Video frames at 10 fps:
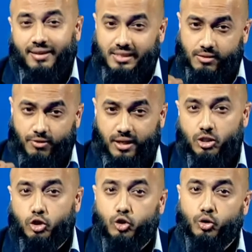that's
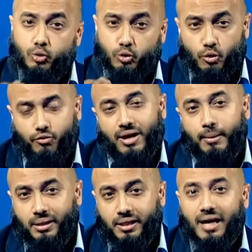affected you, your
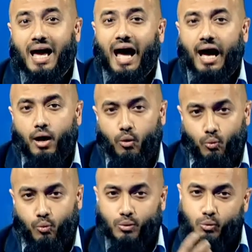family?
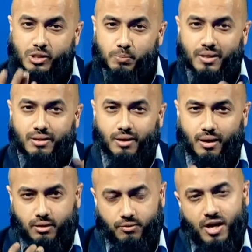What's been the
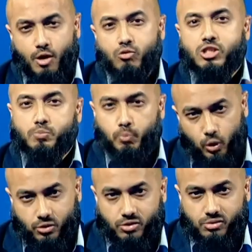kind of
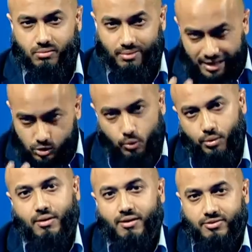response? That's what
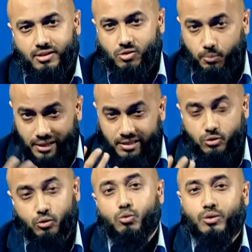we're after. So please
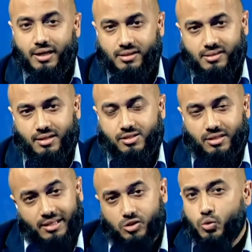do get in touch.
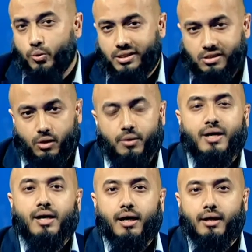And as always, you know,
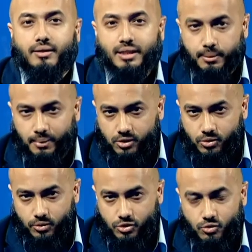the email is
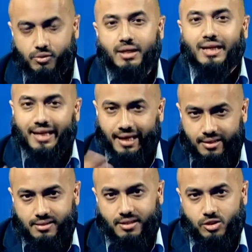on the screen. Get
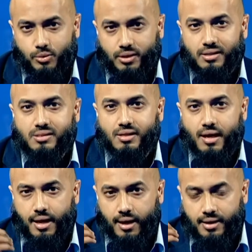in touch with us
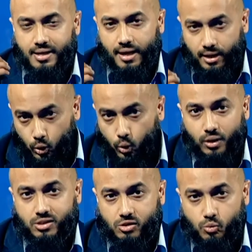and call
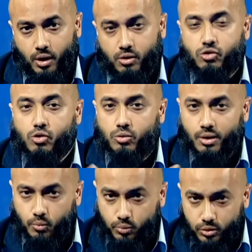us as well so
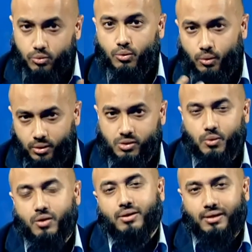that you as
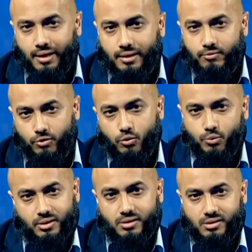well can get involved
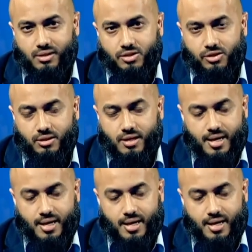with the discussion.